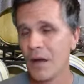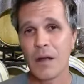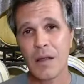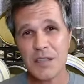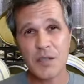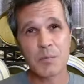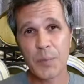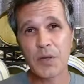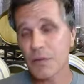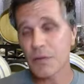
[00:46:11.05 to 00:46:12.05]
That's
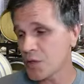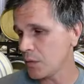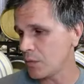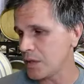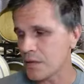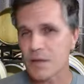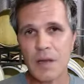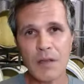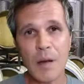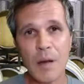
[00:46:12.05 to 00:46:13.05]
because of two reasons. I
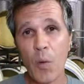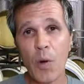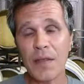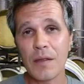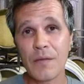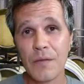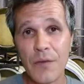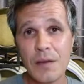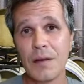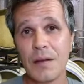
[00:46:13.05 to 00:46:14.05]
think, number one, the
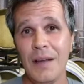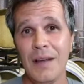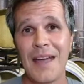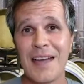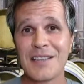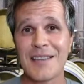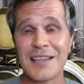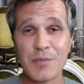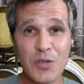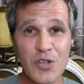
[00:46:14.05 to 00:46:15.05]
vineyard has, has
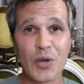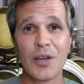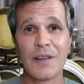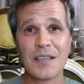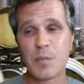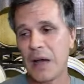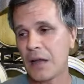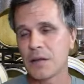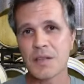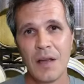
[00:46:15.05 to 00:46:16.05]
matured and there's
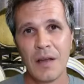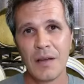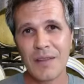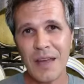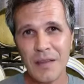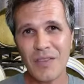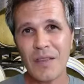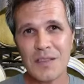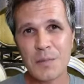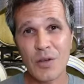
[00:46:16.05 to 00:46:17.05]
balance. The other thing
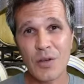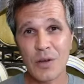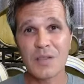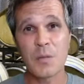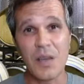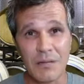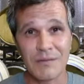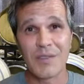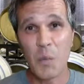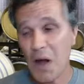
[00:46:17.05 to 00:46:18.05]
that's matured is me,
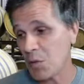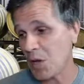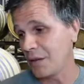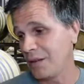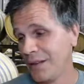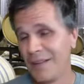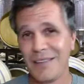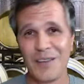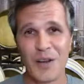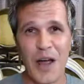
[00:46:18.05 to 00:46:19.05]
the winemaker.
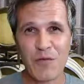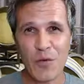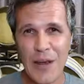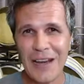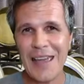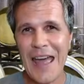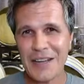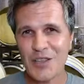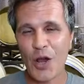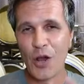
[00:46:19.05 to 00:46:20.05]
You know, I've really had
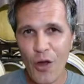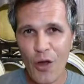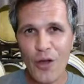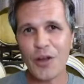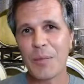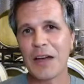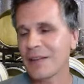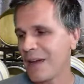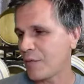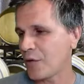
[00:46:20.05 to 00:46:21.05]
to learn about
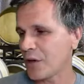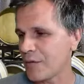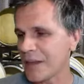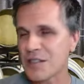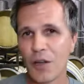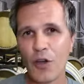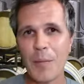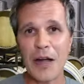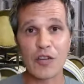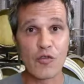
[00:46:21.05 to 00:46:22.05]
Cab Franc. I've had to learn
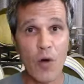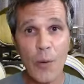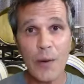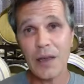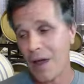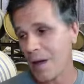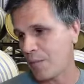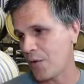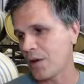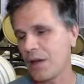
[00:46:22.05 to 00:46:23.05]
about growing Cab
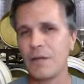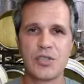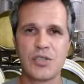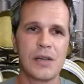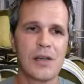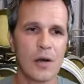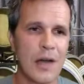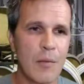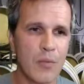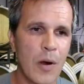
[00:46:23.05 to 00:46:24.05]
Franc in Virginia on
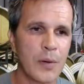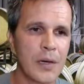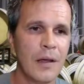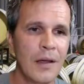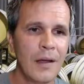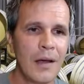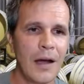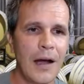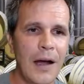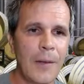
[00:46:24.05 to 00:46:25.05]
our property.
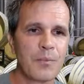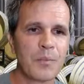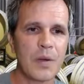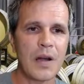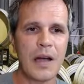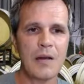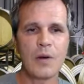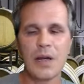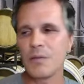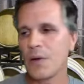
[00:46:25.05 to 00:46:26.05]
Um, but I
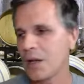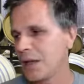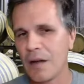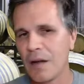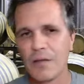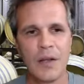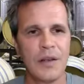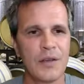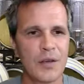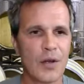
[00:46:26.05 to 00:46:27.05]
really, really love
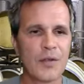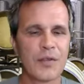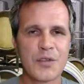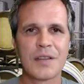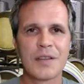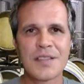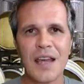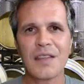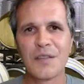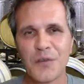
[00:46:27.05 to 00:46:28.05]
you know, the, sort of the
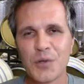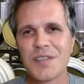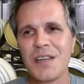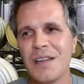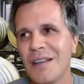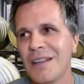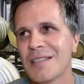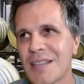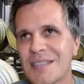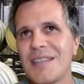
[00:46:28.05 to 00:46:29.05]
10, the 14,
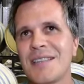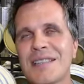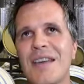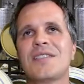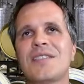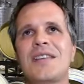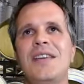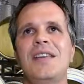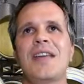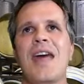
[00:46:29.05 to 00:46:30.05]
16,
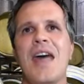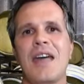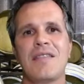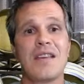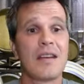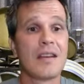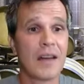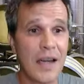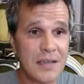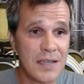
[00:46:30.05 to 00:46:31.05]
17, and the
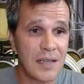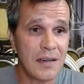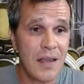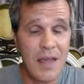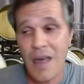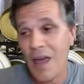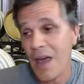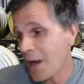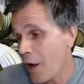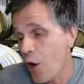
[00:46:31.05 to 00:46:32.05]
19. And
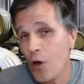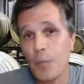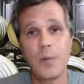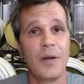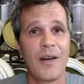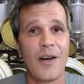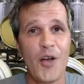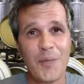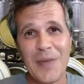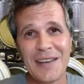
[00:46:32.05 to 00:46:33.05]
I hope, I
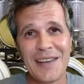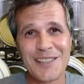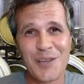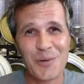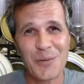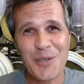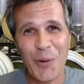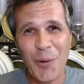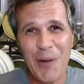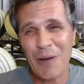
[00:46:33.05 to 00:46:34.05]
hope that next year when we talk
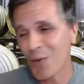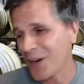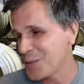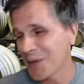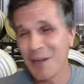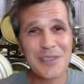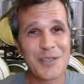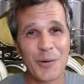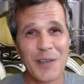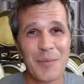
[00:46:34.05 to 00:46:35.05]
about wines, we're going to be
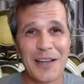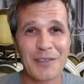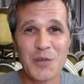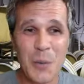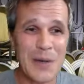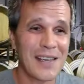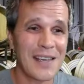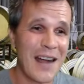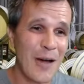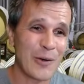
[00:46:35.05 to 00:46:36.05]
talking about the 20 and
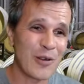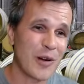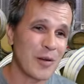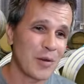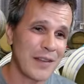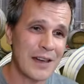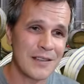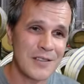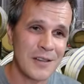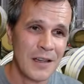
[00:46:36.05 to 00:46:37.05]
how incredible that
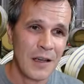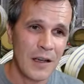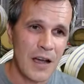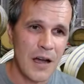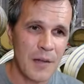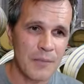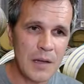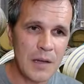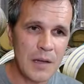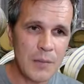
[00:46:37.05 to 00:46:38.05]
is. Um,
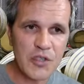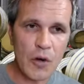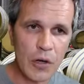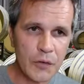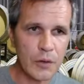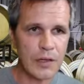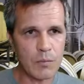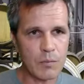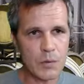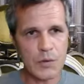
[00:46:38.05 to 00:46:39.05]
so let me scroll through and get
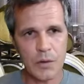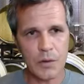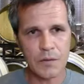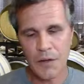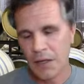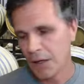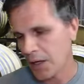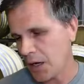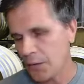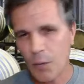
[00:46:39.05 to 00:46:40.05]
more sort of
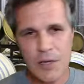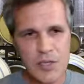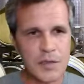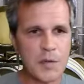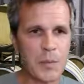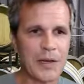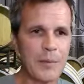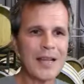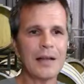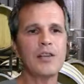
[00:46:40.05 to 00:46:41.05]
uh, questions, but let me
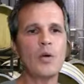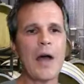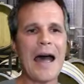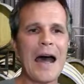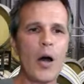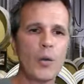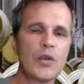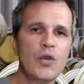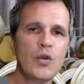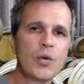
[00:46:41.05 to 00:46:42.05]
tell you how
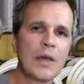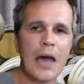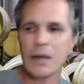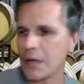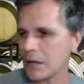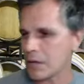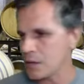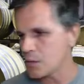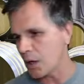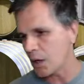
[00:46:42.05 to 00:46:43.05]
you can get these
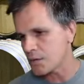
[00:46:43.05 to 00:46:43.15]
wines.